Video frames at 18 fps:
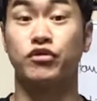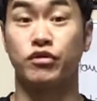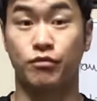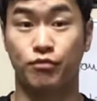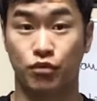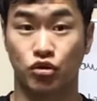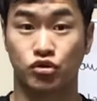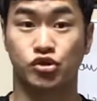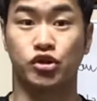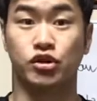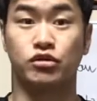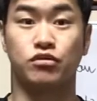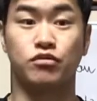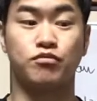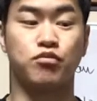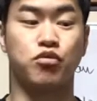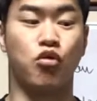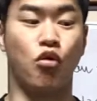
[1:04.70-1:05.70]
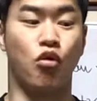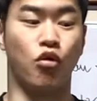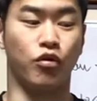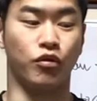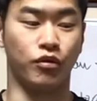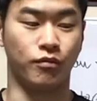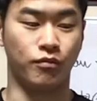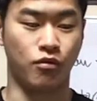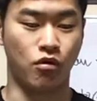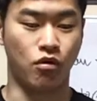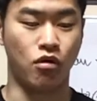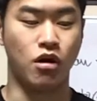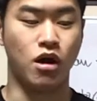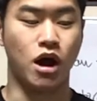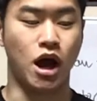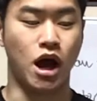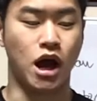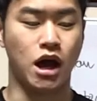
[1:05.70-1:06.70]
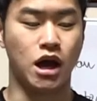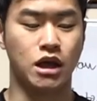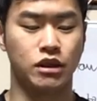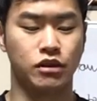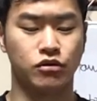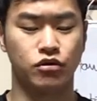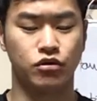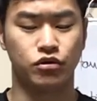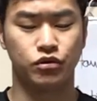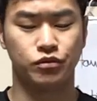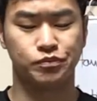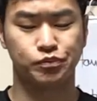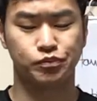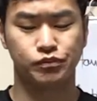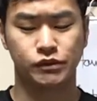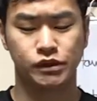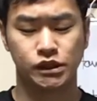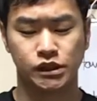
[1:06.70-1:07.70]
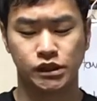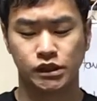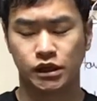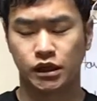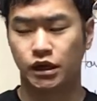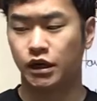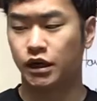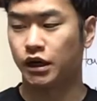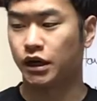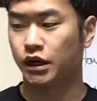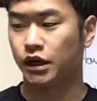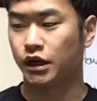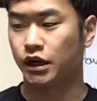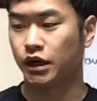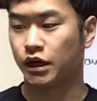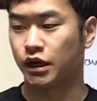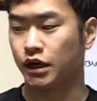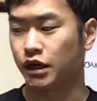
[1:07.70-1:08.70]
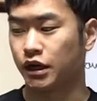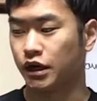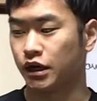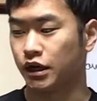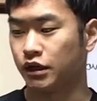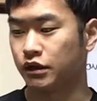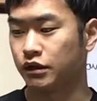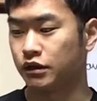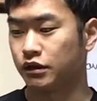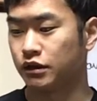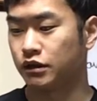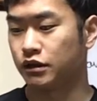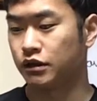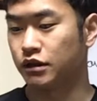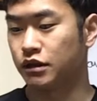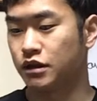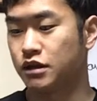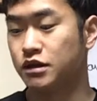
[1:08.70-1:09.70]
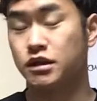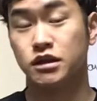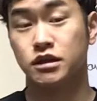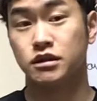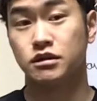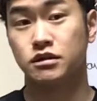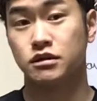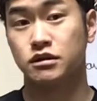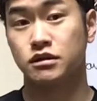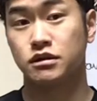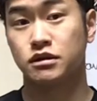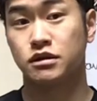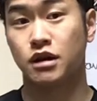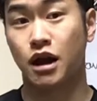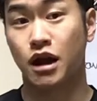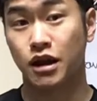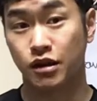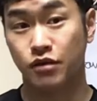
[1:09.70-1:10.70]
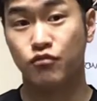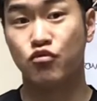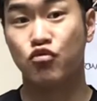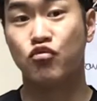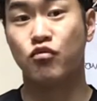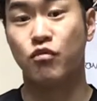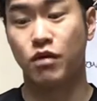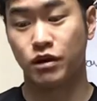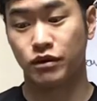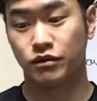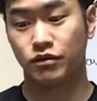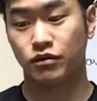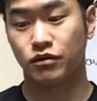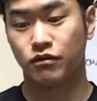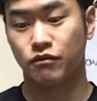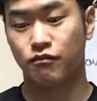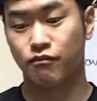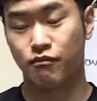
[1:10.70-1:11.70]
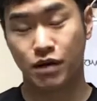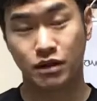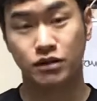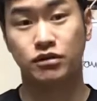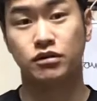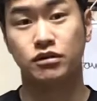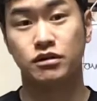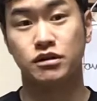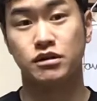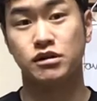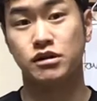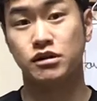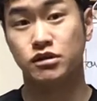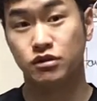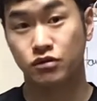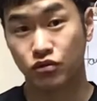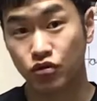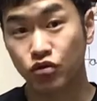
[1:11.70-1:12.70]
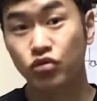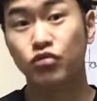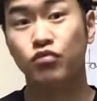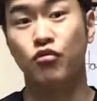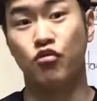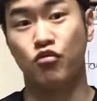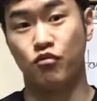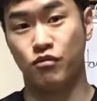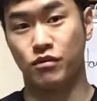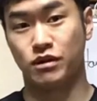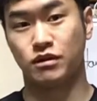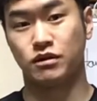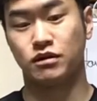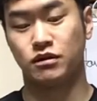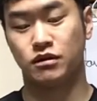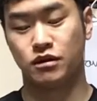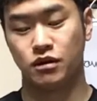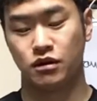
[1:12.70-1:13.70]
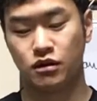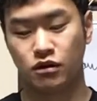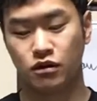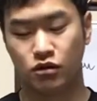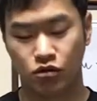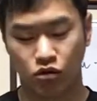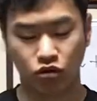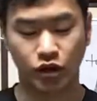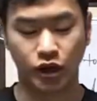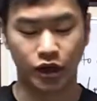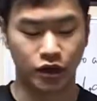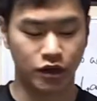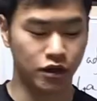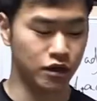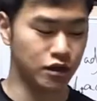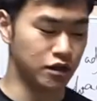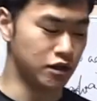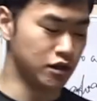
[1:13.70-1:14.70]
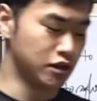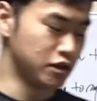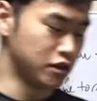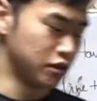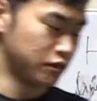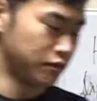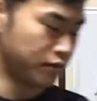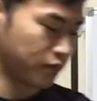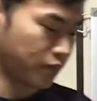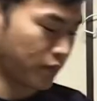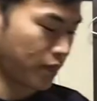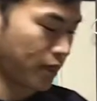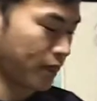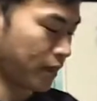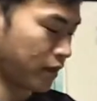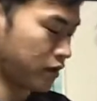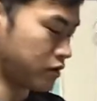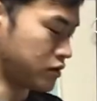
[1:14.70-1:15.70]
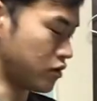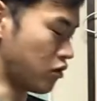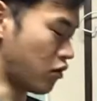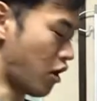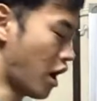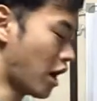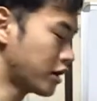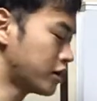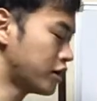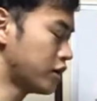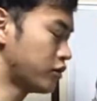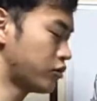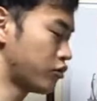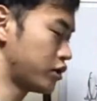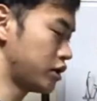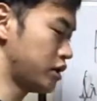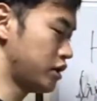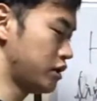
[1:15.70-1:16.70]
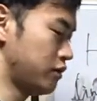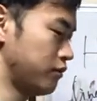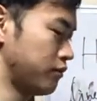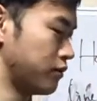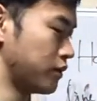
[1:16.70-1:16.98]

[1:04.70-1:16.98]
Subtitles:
the posture, to pull the ball, and it is slightly movement, but it's good movement. Okay, so accurately